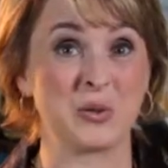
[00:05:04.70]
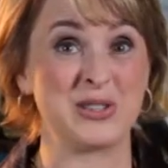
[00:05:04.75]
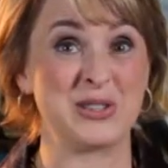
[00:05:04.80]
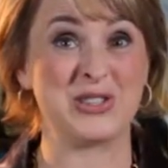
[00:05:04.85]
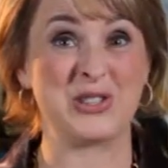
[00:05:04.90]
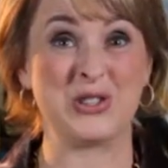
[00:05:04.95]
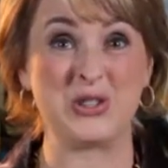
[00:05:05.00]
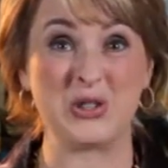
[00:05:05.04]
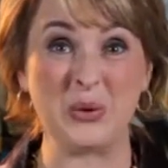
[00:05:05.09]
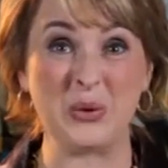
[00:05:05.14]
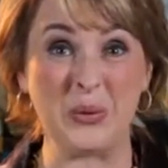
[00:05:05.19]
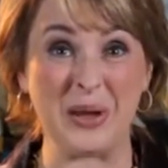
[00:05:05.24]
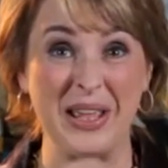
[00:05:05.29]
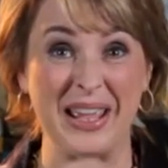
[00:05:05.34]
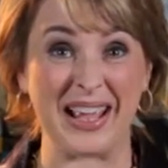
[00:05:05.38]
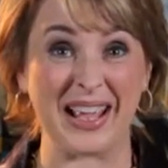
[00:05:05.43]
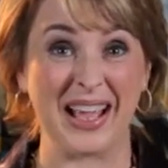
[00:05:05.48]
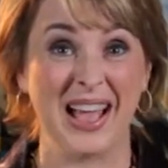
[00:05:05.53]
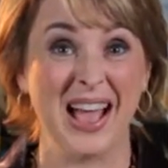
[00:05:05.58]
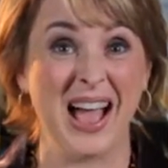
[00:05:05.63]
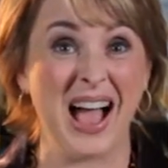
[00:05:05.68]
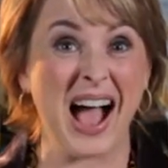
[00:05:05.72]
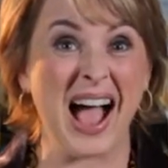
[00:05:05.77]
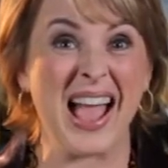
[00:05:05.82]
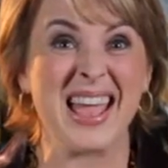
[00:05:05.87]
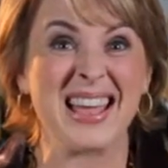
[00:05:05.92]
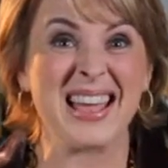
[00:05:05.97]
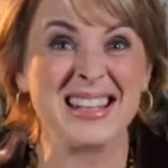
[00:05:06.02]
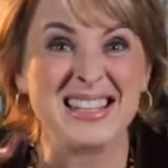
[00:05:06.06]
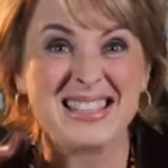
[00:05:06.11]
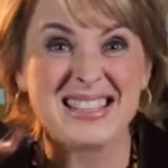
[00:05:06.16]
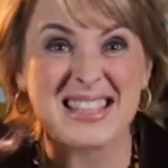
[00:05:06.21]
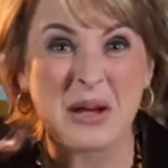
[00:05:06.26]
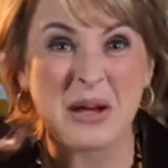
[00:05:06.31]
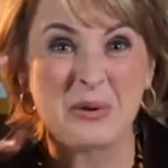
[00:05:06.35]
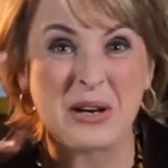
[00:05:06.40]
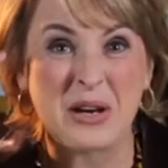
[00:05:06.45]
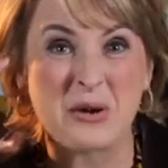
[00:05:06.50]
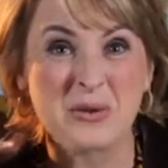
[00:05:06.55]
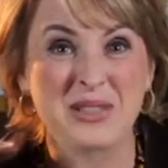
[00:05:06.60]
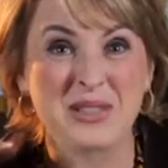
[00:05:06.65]
was doing. I had to say
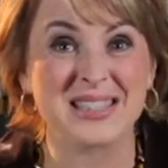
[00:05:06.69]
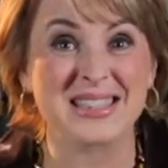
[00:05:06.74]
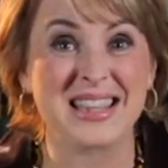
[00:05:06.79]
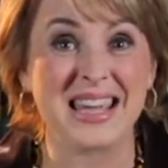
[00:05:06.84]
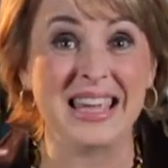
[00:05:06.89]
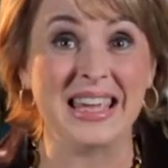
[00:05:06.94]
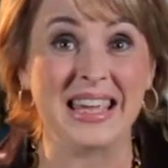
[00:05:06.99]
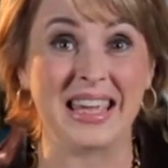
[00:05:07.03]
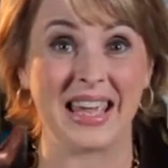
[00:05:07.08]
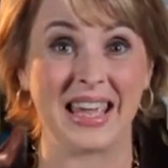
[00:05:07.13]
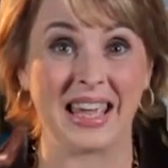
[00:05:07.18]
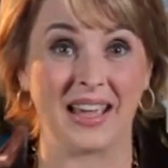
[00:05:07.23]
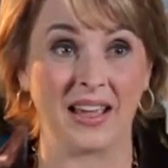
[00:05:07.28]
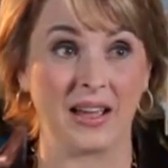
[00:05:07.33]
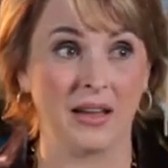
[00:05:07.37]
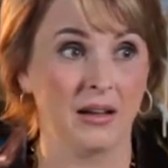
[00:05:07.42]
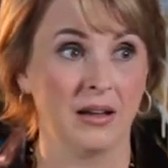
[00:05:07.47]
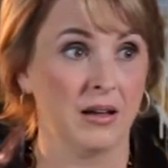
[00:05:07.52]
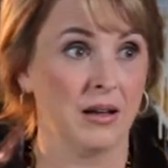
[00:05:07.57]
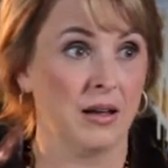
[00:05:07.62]
what he was thinking.